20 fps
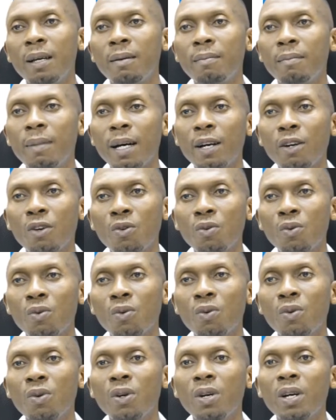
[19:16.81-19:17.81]

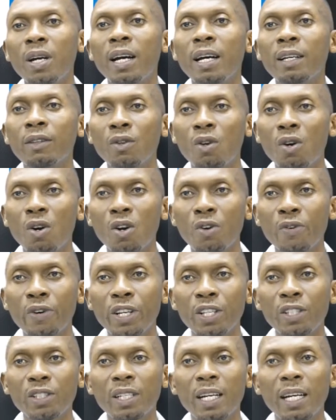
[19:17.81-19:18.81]
mango, and
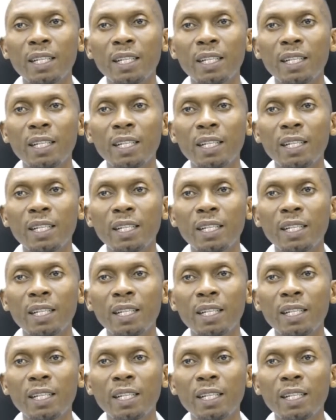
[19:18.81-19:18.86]
orange.